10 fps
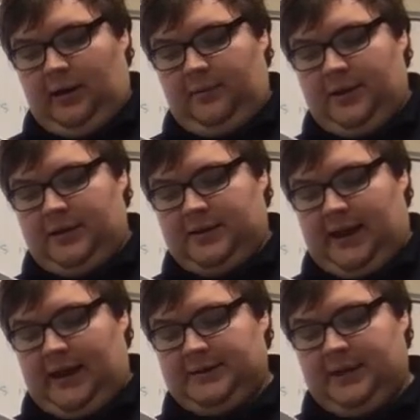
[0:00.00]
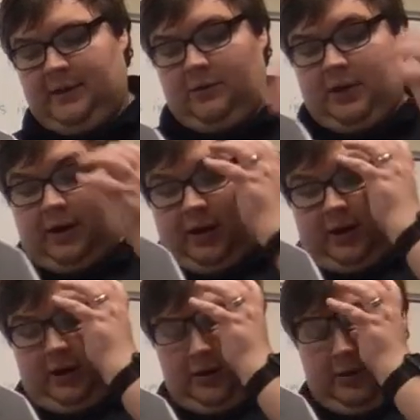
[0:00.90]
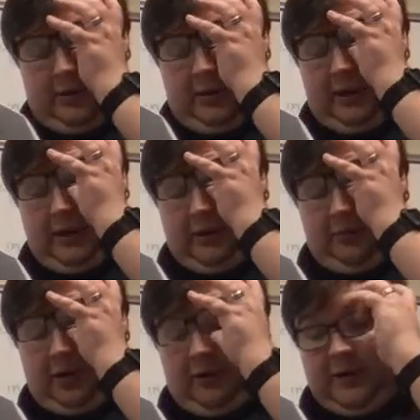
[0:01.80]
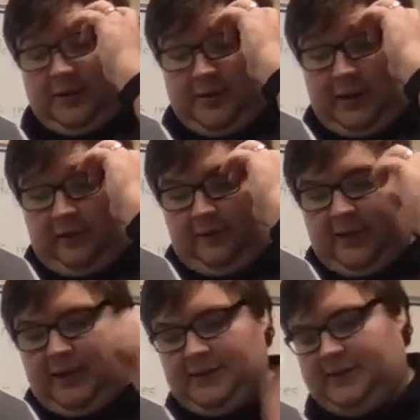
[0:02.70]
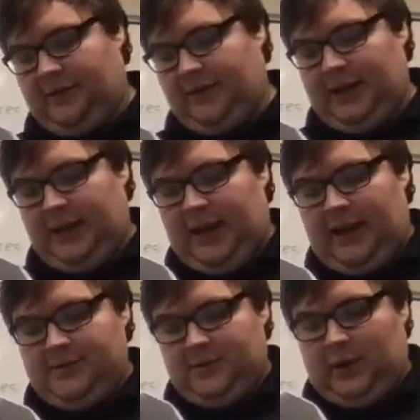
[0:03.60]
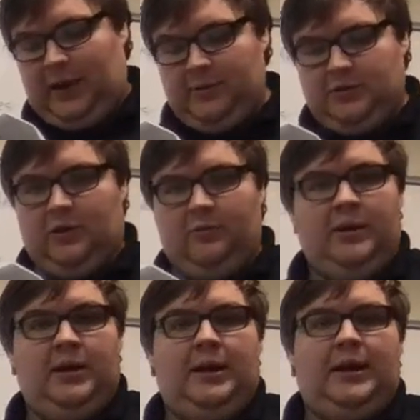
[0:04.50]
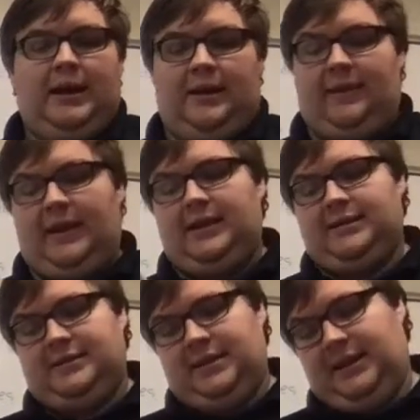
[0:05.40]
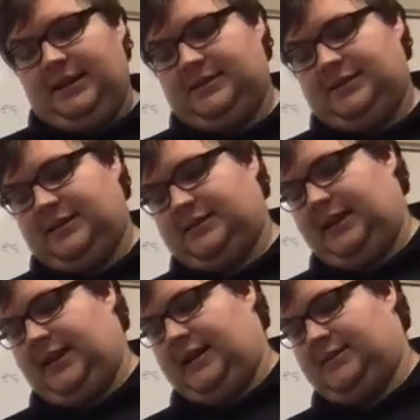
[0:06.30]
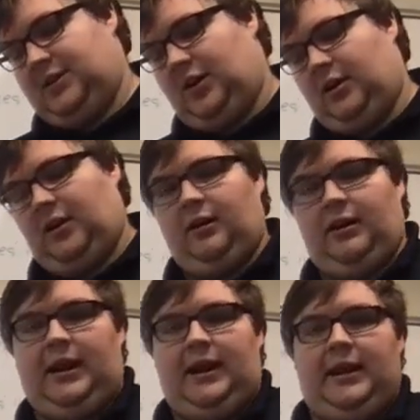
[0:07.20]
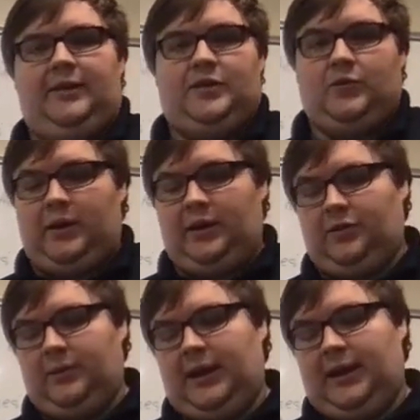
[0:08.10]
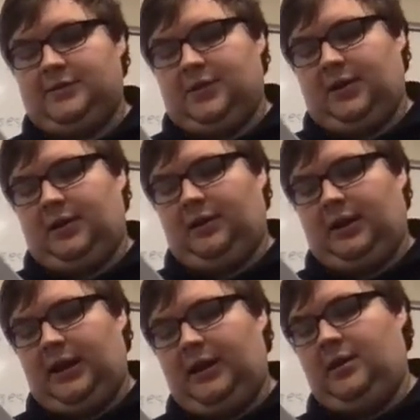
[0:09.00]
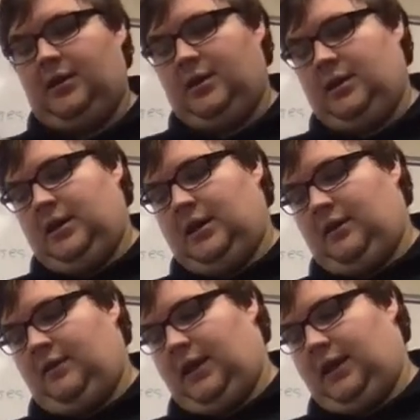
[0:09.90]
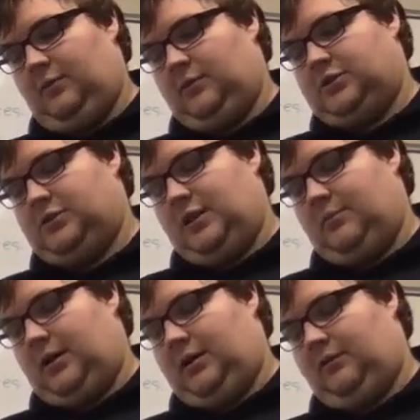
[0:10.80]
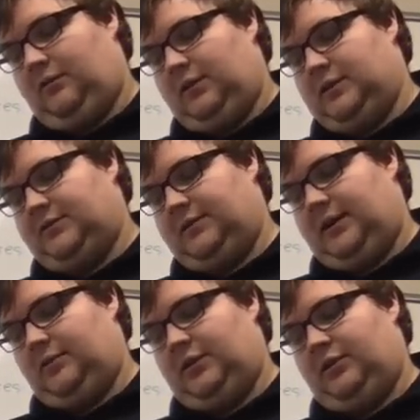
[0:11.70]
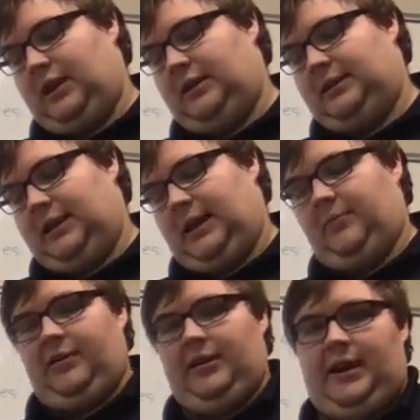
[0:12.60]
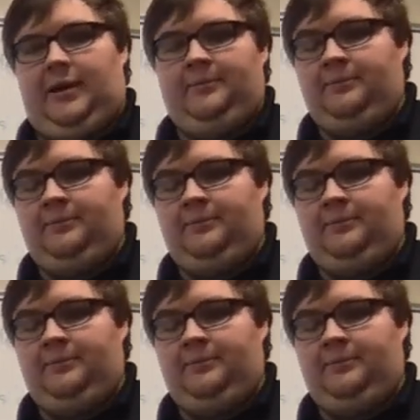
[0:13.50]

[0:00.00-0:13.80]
it's asking what are the components of the 70S ribosome, and that is the 16S rRNA and the 23S rRNA. And then which of the above is found within the mRNA.